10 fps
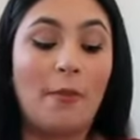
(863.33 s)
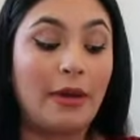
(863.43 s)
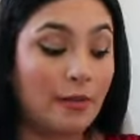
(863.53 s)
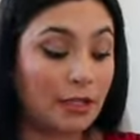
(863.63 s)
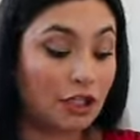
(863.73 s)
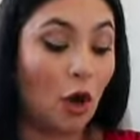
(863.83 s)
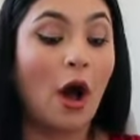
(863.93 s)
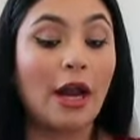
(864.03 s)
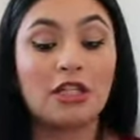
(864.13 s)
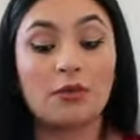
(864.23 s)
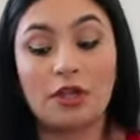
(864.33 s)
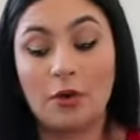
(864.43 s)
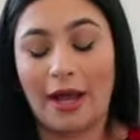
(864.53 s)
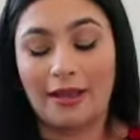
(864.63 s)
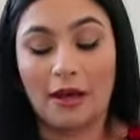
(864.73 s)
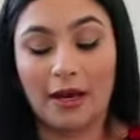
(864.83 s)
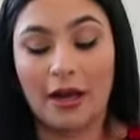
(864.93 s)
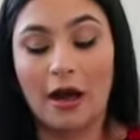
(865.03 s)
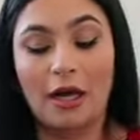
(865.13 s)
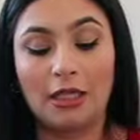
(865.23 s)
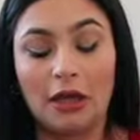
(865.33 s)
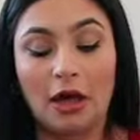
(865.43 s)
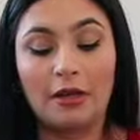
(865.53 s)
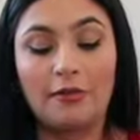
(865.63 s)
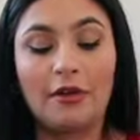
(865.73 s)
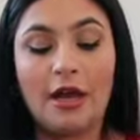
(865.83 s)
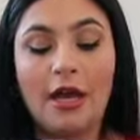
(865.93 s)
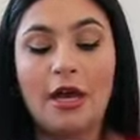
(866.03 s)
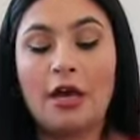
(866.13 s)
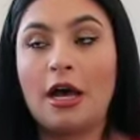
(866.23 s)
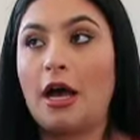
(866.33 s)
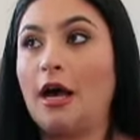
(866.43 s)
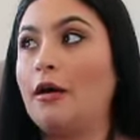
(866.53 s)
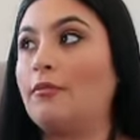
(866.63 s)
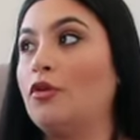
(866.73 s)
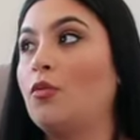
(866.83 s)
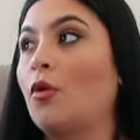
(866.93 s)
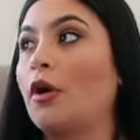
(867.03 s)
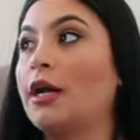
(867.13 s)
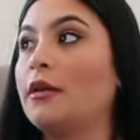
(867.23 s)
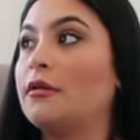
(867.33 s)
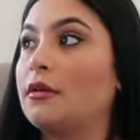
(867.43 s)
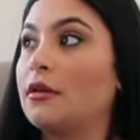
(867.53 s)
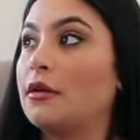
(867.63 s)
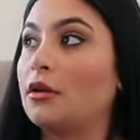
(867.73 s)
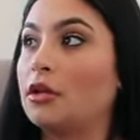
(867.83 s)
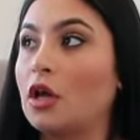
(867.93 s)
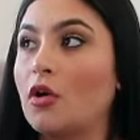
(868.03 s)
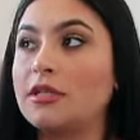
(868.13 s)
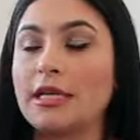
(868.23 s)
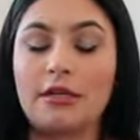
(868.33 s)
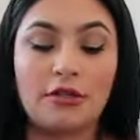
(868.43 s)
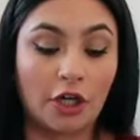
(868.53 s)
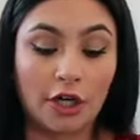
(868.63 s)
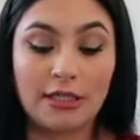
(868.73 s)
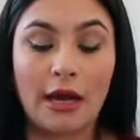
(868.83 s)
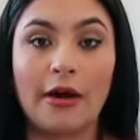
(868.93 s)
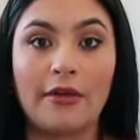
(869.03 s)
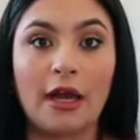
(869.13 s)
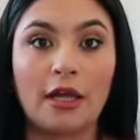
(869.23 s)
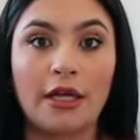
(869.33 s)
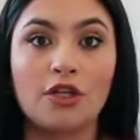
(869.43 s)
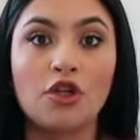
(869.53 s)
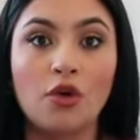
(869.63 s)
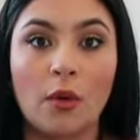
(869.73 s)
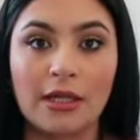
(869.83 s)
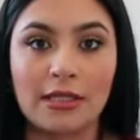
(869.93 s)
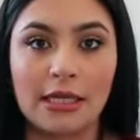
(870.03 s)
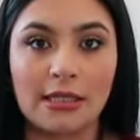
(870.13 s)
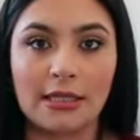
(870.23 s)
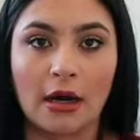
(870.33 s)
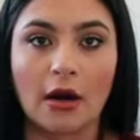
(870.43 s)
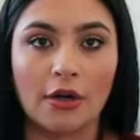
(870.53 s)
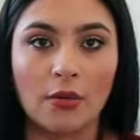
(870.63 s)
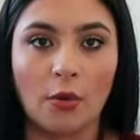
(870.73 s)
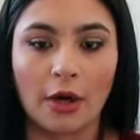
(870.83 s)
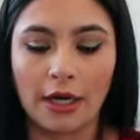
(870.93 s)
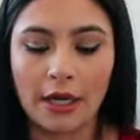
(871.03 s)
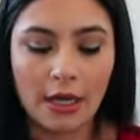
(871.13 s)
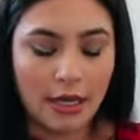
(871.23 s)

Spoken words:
I'm gonna be so honest with you. I thought I got a lot of newborn clothes, and turns out I only got like two onesies that are newborn.